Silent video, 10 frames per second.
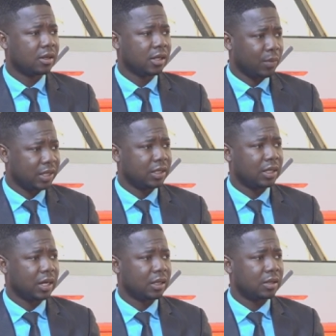
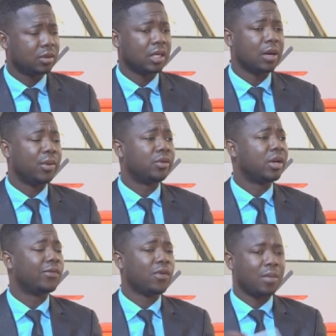Madina, and you send them a
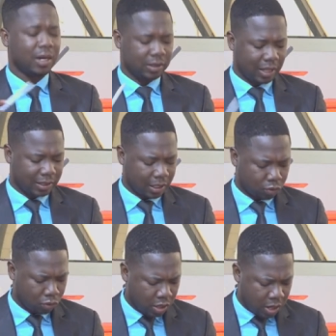24 man at
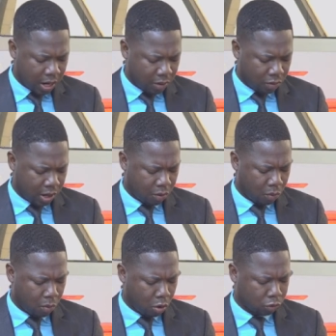Tatasso. And Ra or
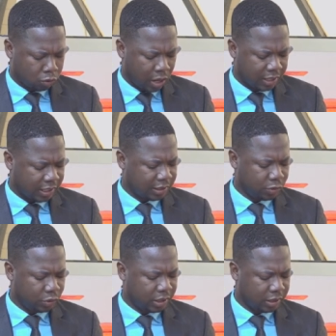Bosso, Ashanti
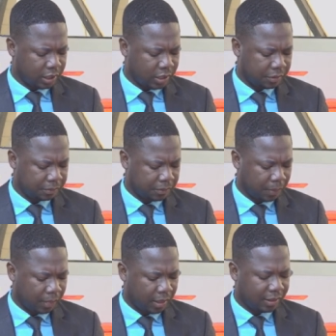Regency.
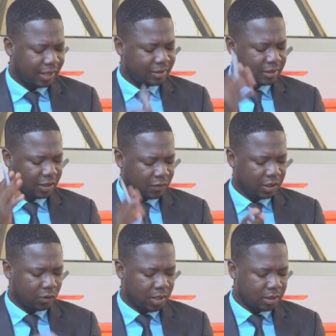37
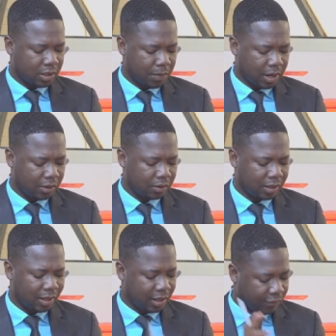new cases by
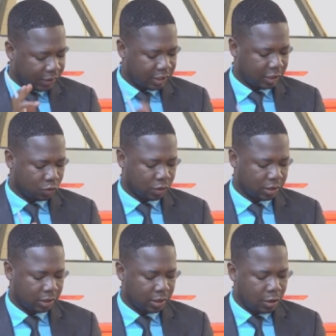11
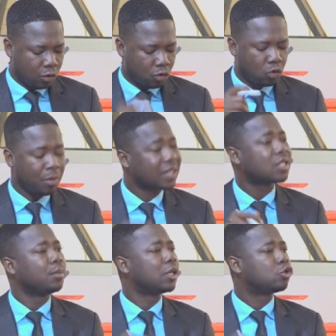district.
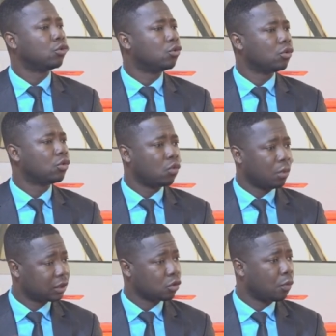Kumasi Metro,
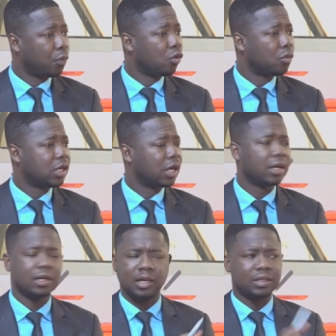Kumasi Kupon,
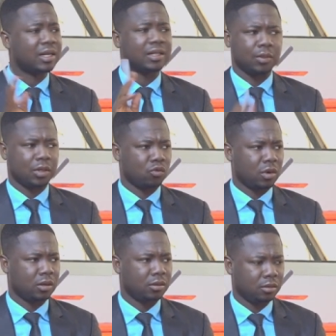a senior
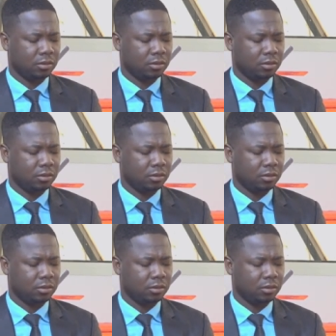secretary.